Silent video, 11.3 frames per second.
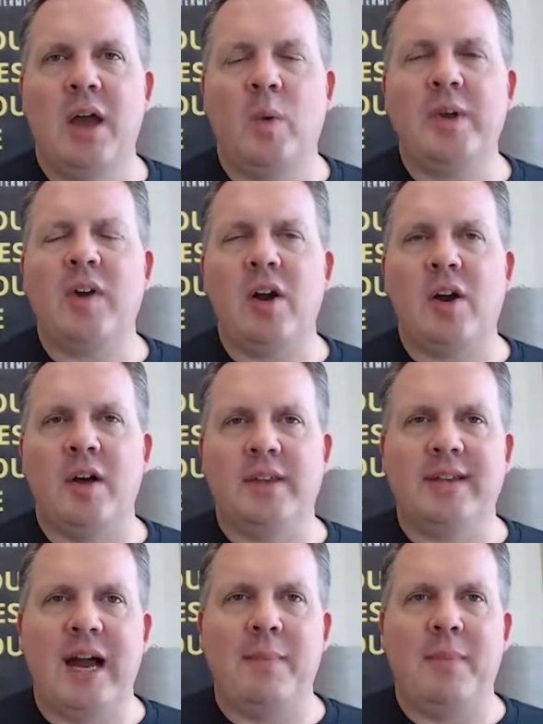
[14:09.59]
We talk all the
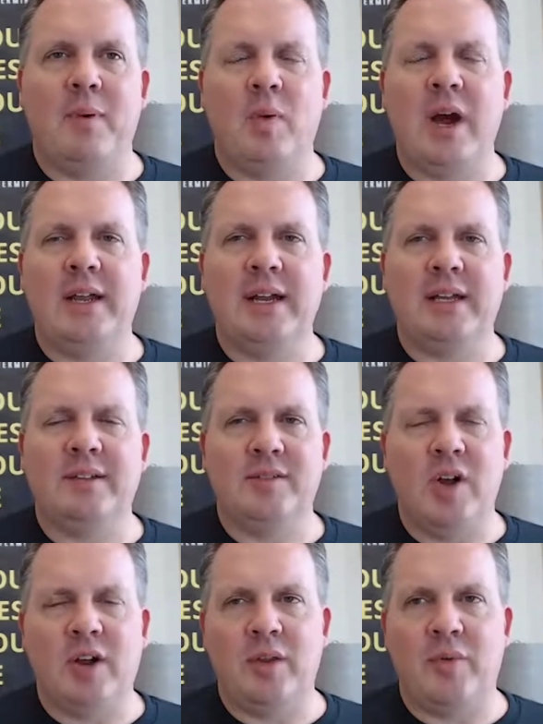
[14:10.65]
time. Rotty and I could
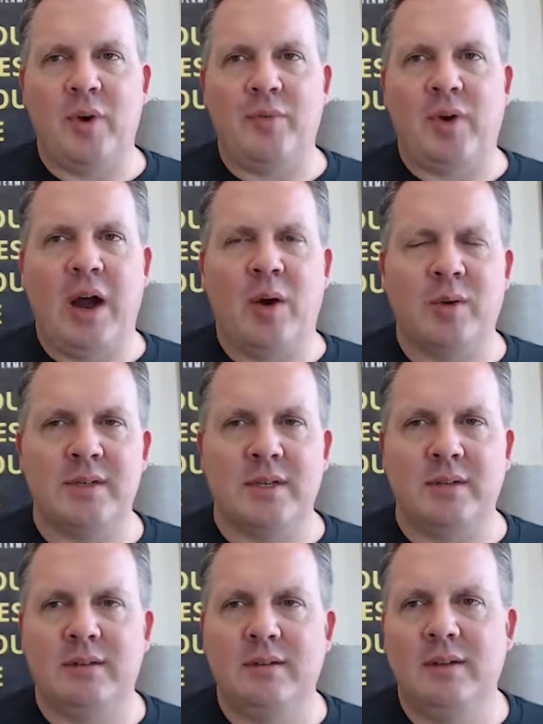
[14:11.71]
talk on the phone for hours
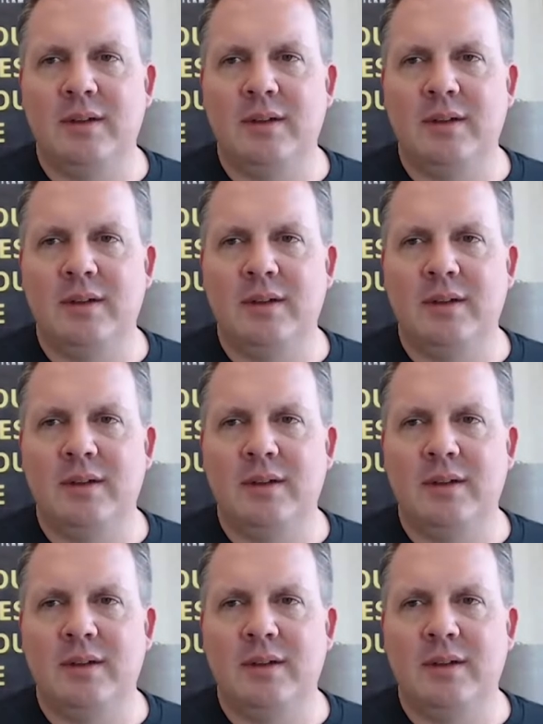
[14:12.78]
and,